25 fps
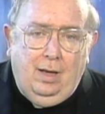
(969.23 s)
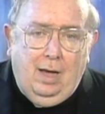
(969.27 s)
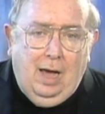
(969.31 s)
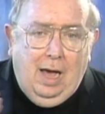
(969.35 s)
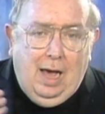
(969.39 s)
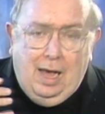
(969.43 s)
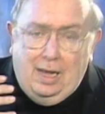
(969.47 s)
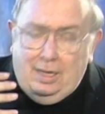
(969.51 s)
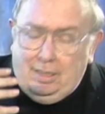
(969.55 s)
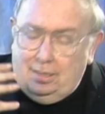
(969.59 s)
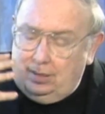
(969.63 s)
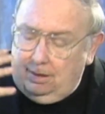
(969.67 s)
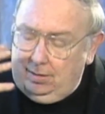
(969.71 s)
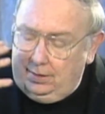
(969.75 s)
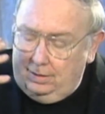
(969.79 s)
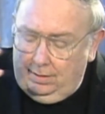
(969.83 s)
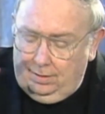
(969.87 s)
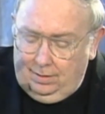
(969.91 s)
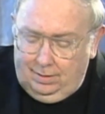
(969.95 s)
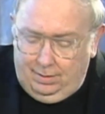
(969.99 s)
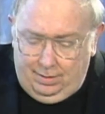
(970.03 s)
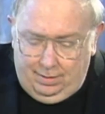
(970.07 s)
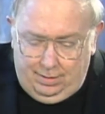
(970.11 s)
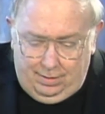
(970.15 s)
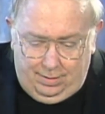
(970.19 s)
as
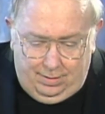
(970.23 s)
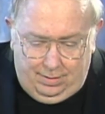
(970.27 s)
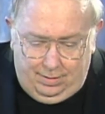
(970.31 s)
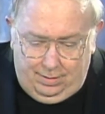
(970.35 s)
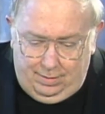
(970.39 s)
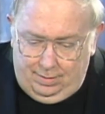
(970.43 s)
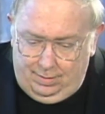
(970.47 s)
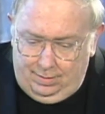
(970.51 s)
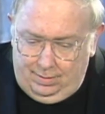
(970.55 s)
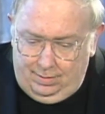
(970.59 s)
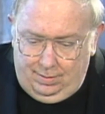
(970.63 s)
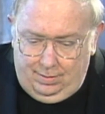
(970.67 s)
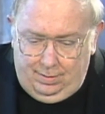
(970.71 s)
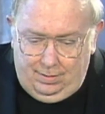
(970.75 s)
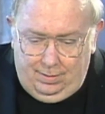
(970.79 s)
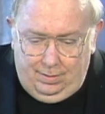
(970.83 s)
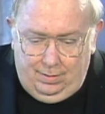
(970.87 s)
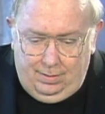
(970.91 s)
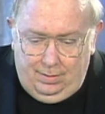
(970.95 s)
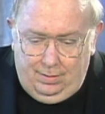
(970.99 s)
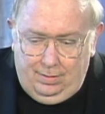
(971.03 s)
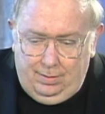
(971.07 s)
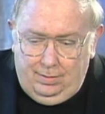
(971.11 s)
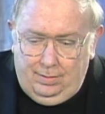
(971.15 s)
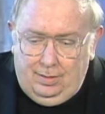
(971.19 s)

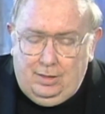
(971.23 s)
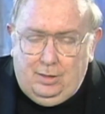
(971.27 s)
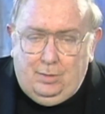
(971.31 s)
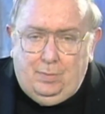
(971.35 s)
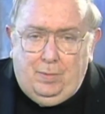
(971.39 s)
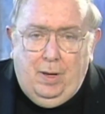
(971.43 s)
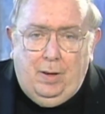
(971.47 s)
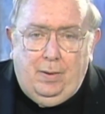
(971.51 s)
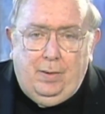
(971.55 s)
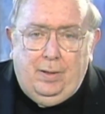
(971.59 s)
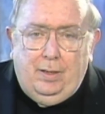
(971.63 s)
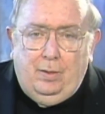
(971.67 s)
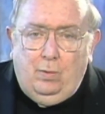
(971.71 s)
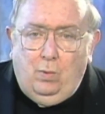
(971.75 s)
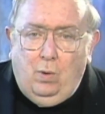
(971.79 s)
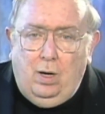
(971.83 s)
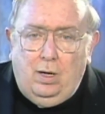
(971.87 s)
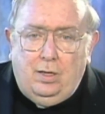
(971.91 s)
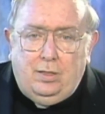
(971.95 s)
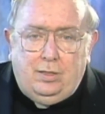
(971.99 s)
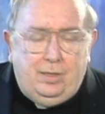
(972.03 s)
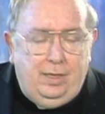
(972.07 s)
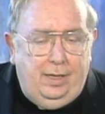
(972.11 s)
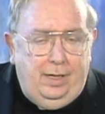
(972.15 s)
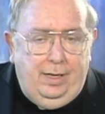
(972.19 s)
the Spirit
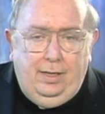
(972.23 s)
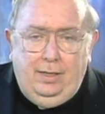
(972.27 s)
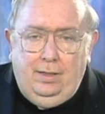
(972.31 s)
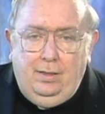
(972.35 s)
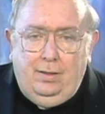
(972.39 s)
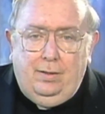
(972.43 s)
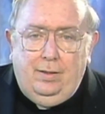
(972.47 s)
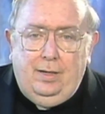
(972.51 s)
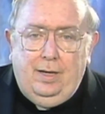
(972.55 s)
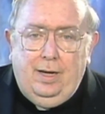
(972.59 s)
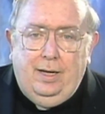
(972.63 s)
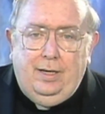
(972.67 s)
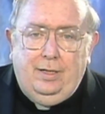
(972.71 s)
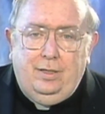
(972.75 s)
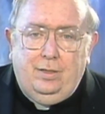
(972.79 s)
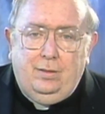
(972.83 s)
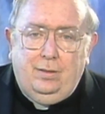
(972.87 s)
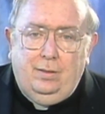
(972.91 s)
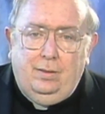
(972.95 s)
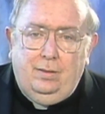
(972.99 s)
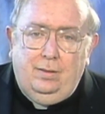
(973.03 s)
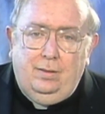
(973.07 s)
was in creation,